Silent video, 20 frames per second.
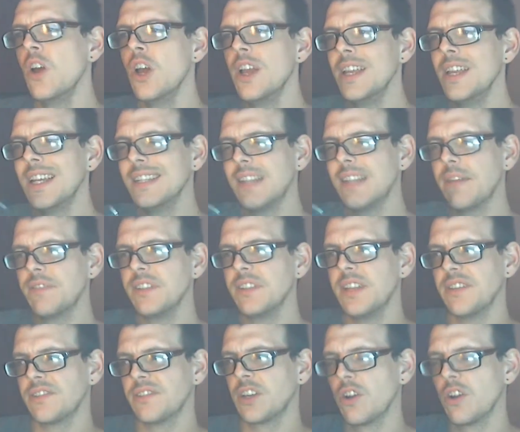You can definitely
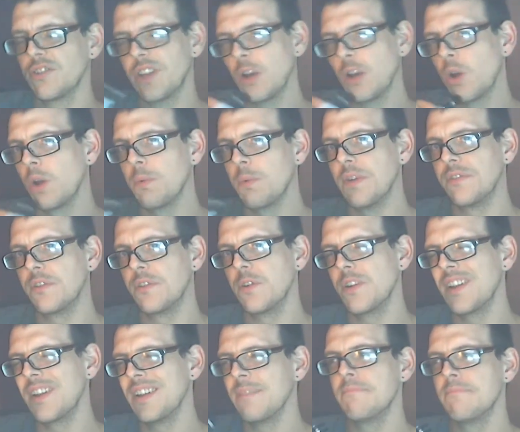taste the custard all the way through
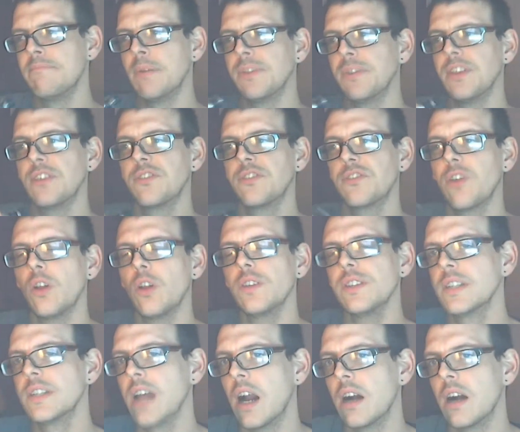on it, but the
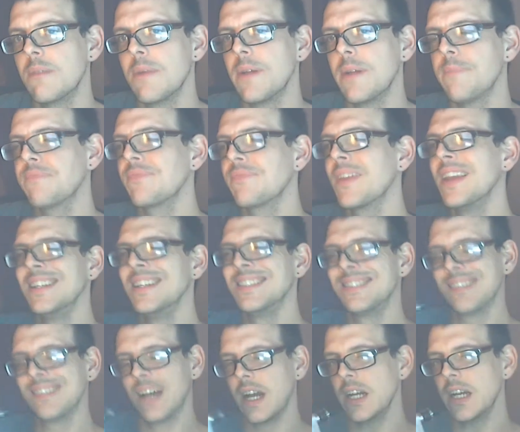salted caramel
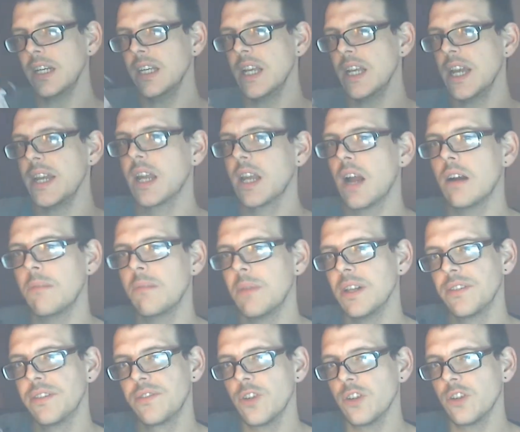Tiny hint of caramel.
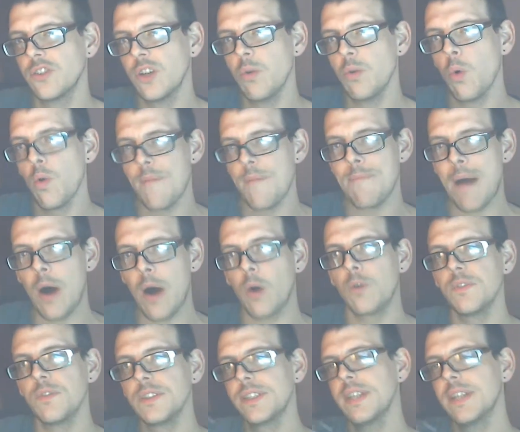It's not too
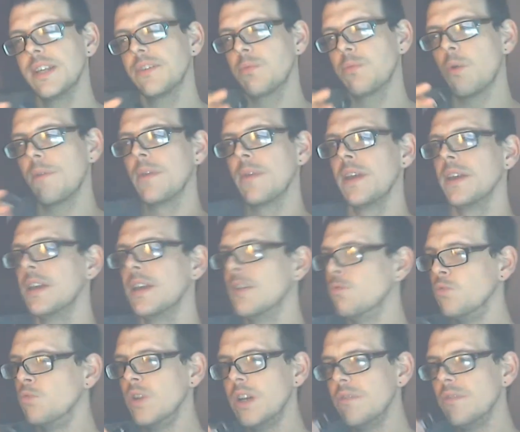overpowering to this one.
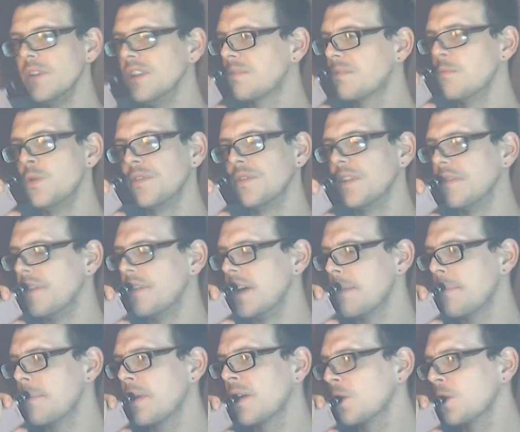Really, really smooth to fake.